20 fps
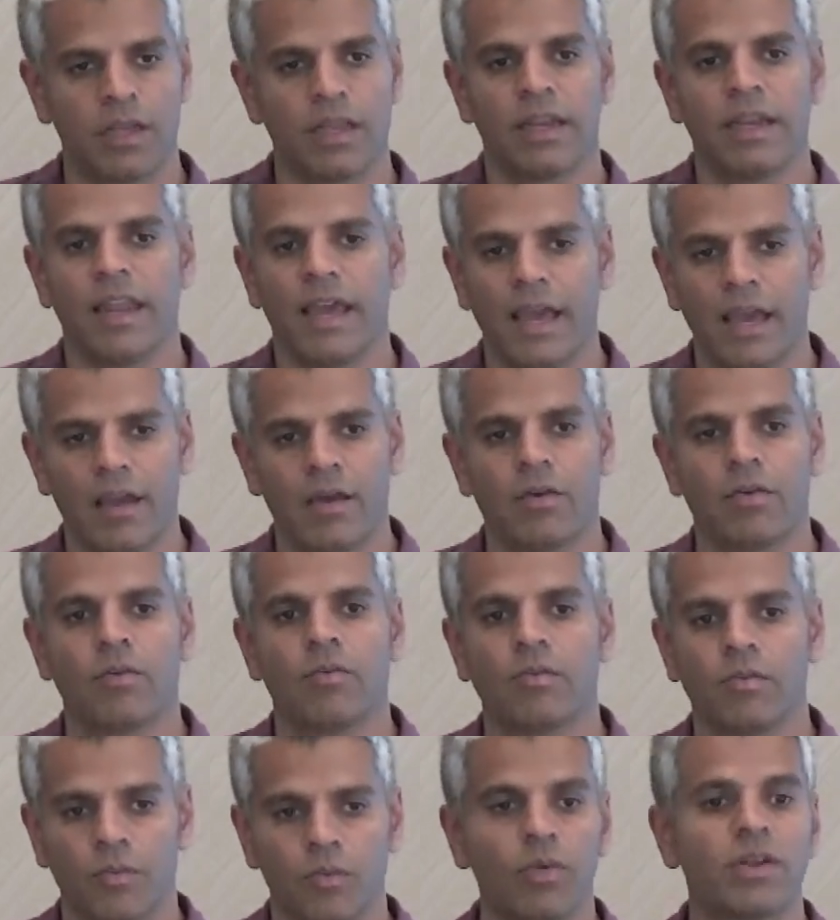
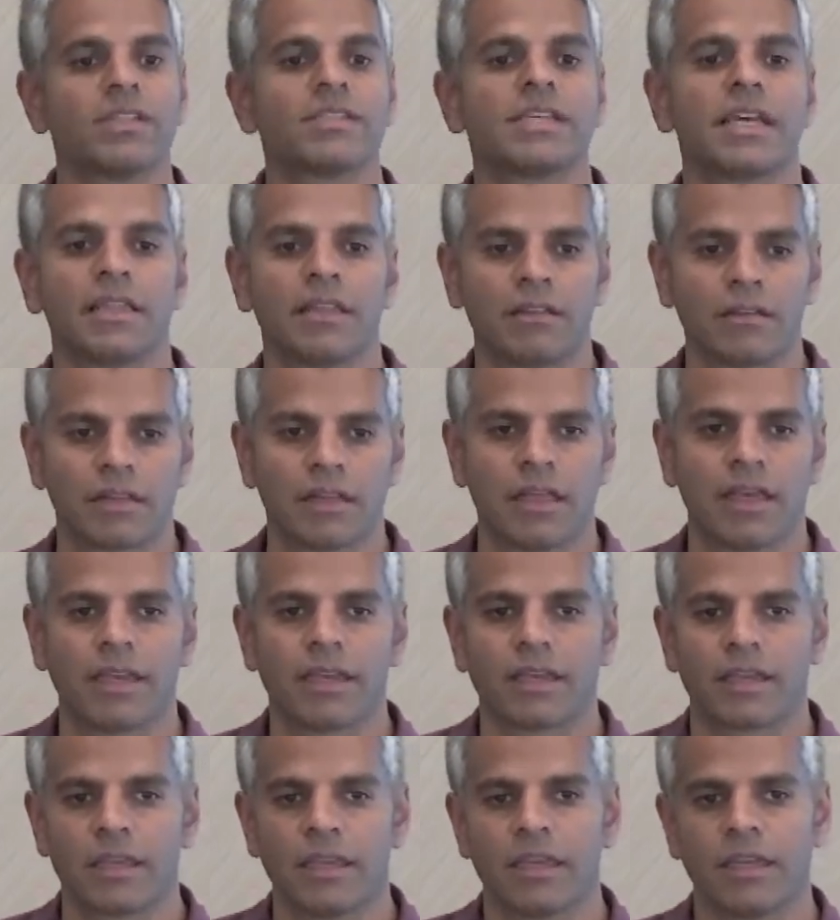now, what does that look
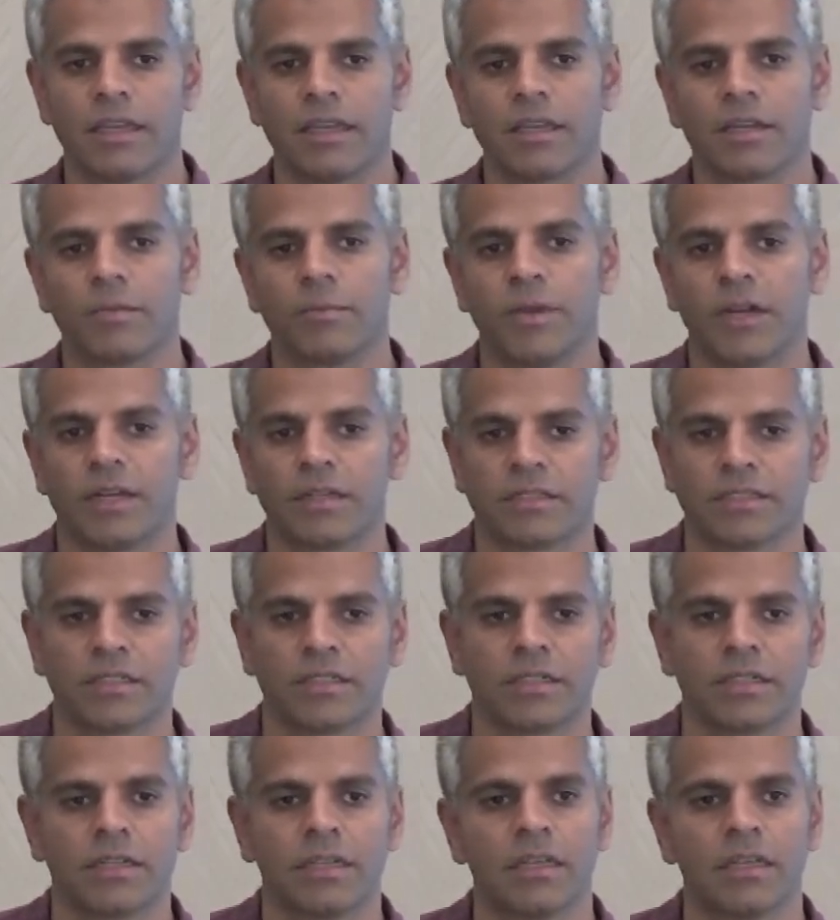like in
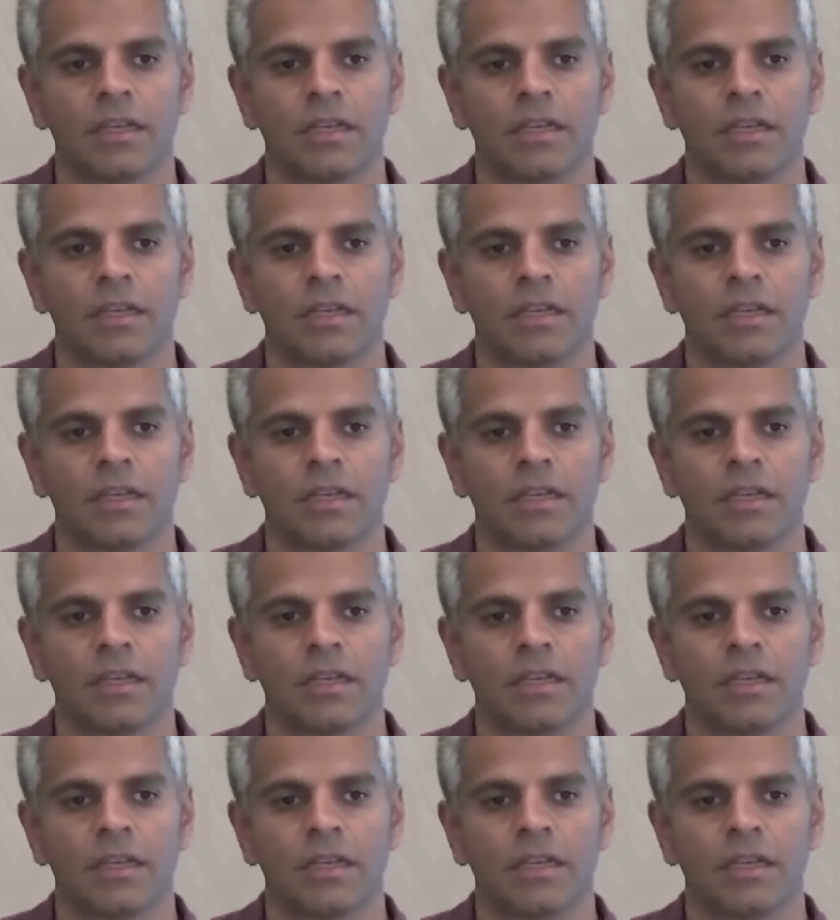comparison?